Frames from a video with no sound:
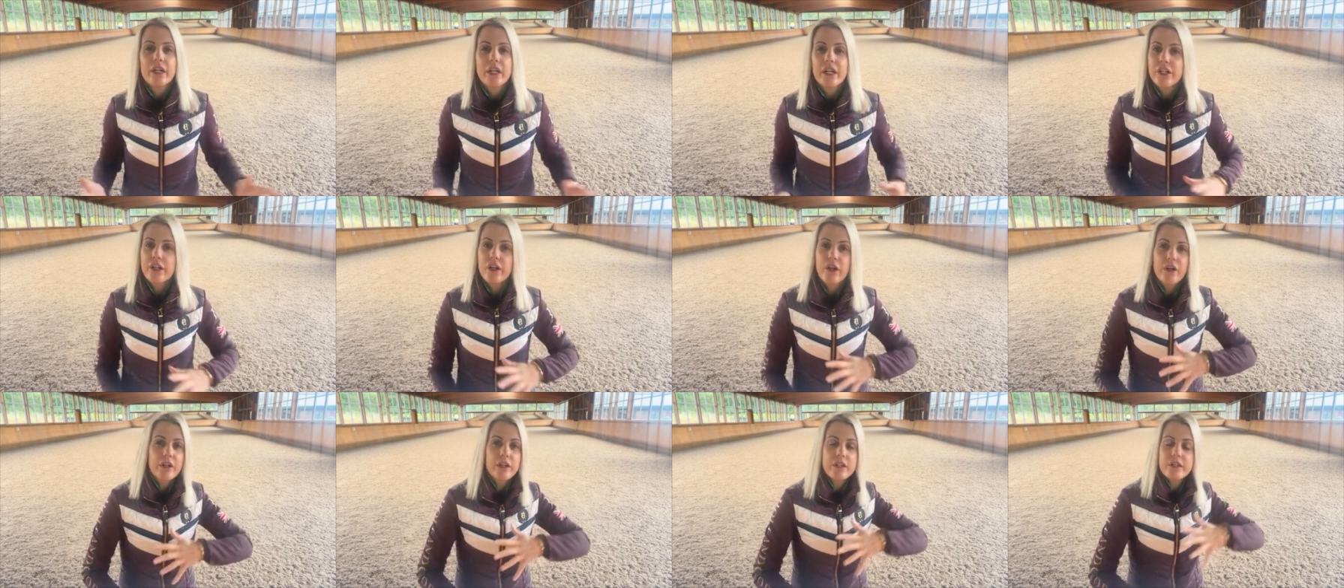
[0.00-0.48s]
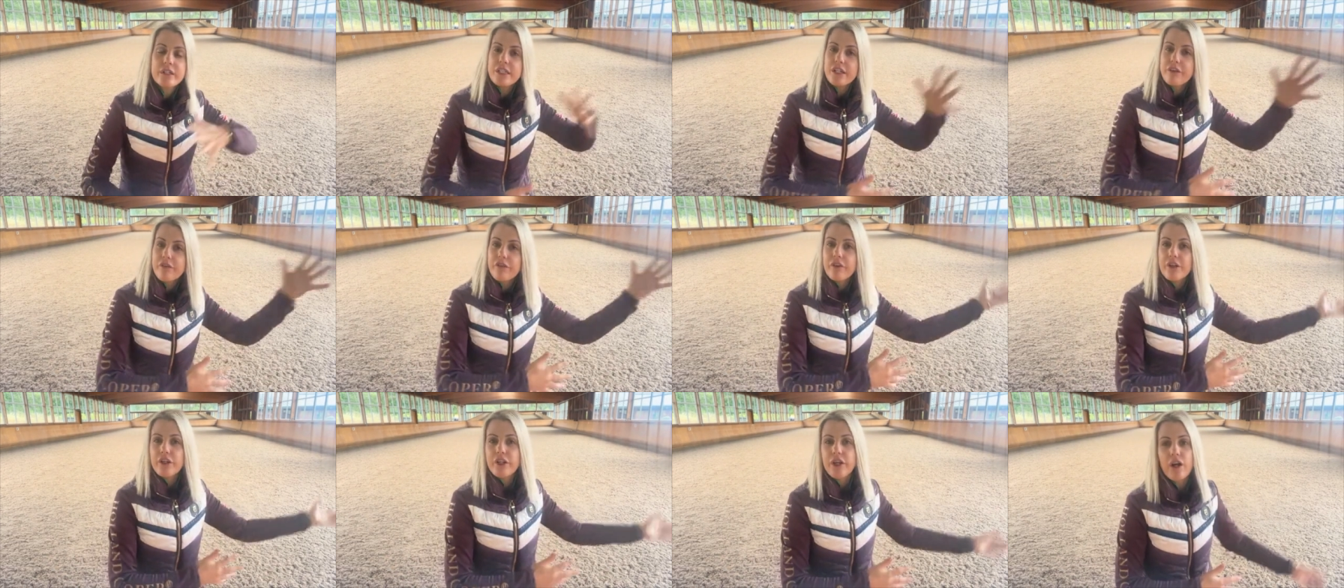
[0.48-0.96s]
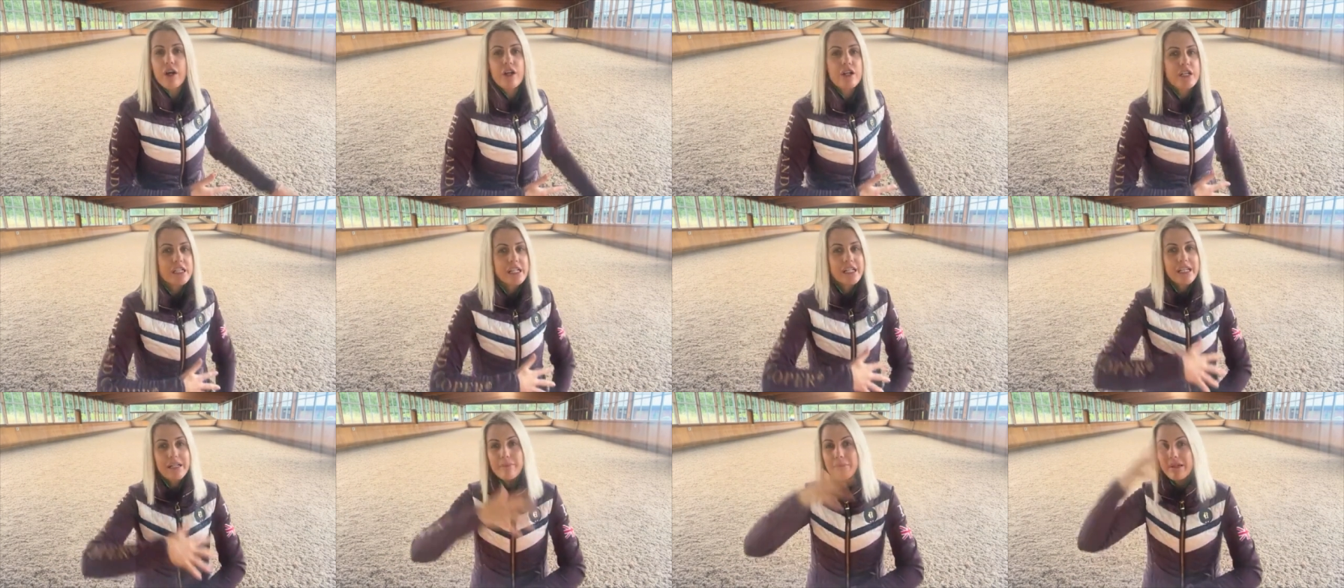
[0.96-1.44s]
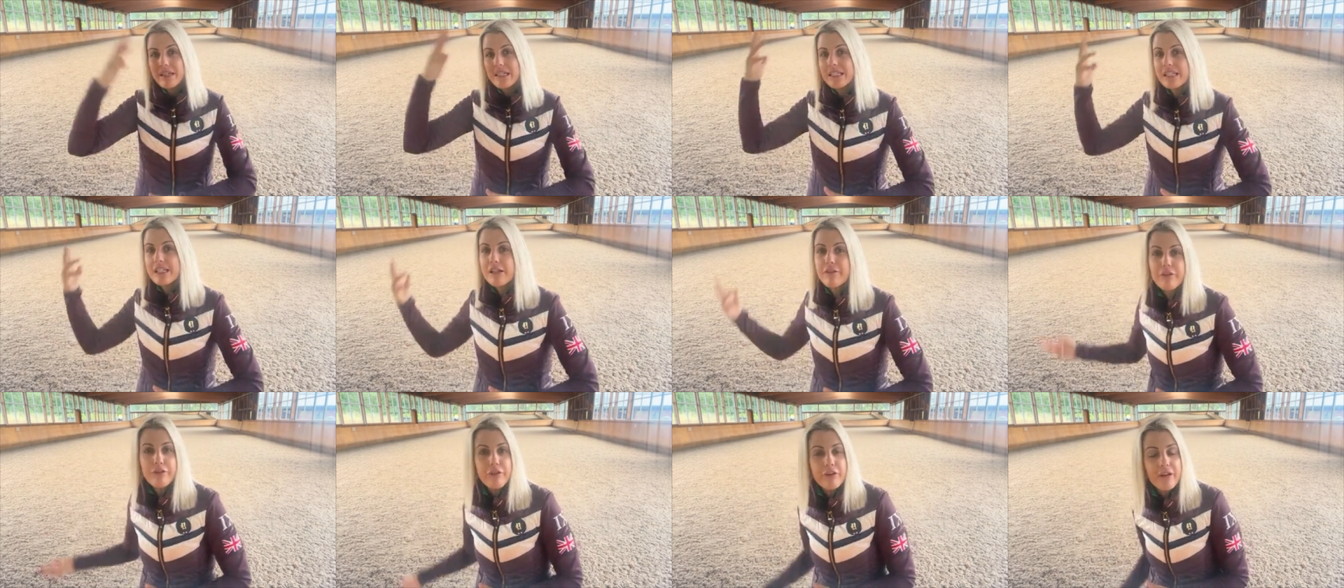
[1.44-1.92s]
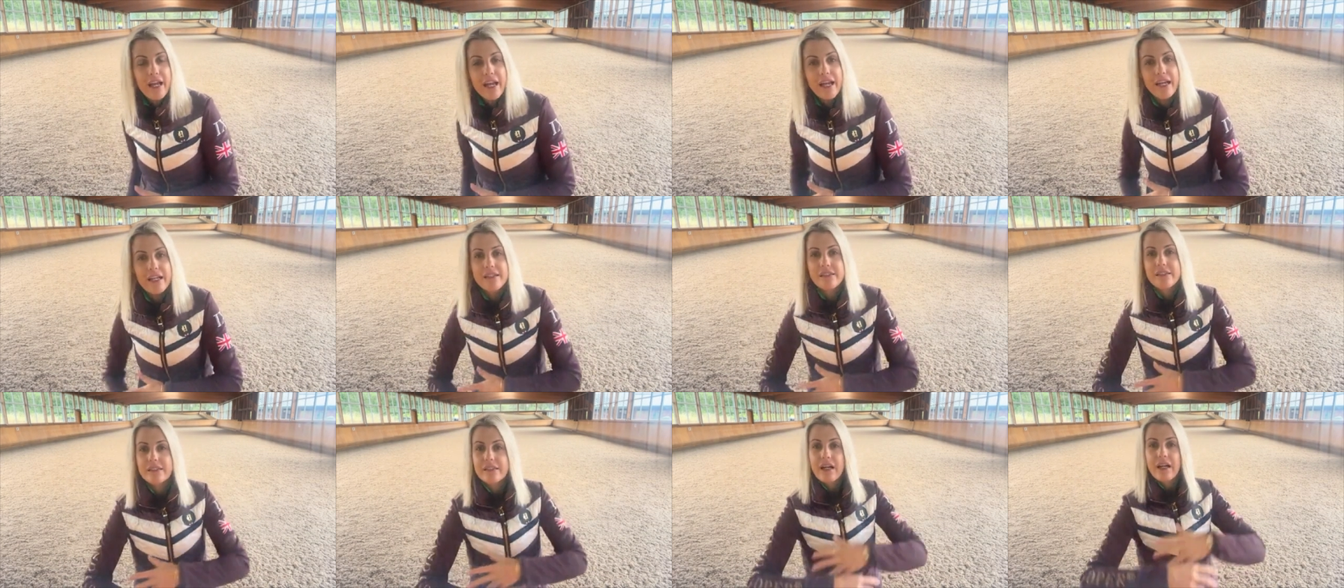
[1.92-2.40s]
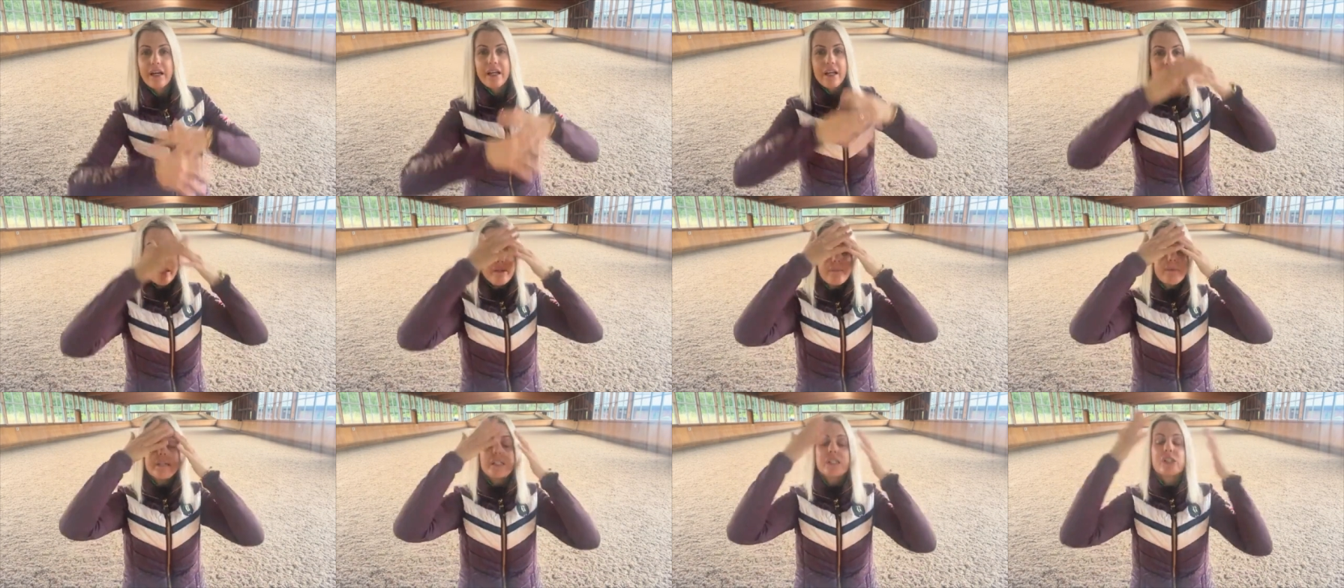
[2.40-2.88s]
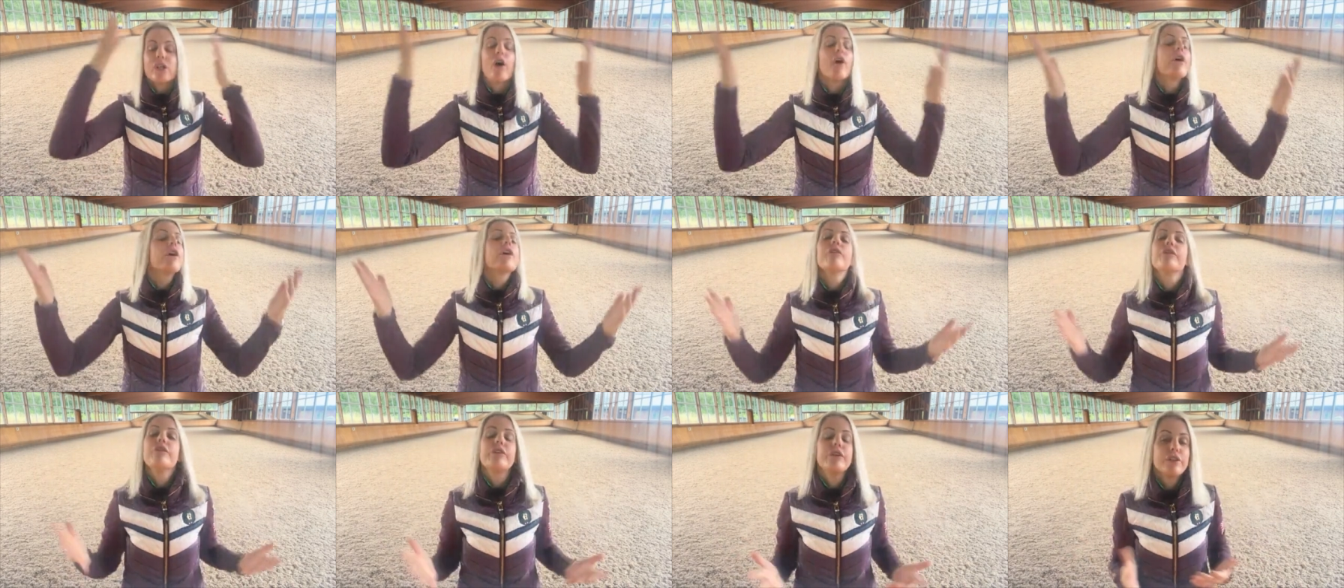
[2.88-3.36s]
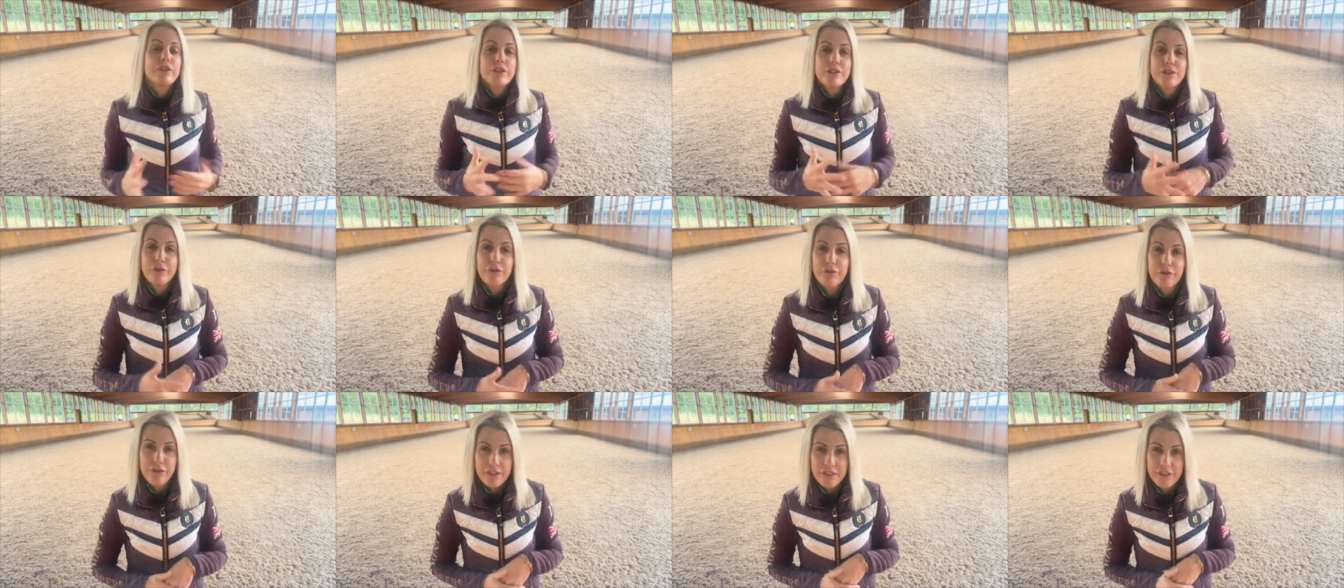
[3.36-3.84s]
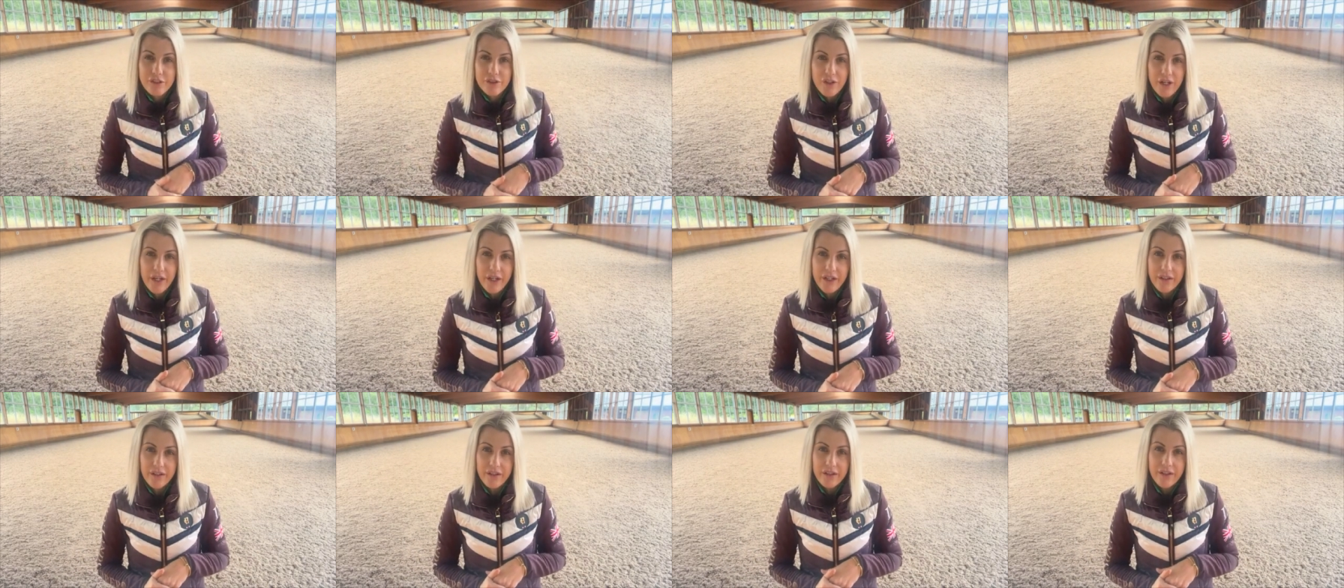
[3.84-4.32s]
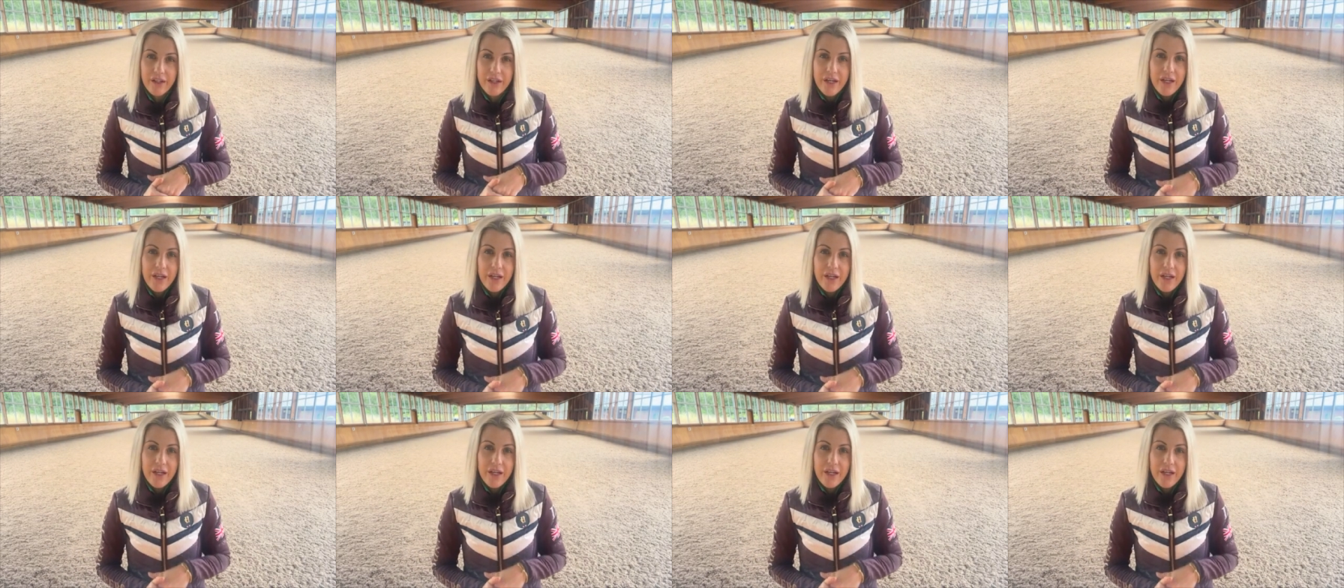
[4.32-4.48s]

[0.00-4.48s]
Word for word: I'd go to a different coach, they'd give me a different answer, and I'd be so confused and frustrated.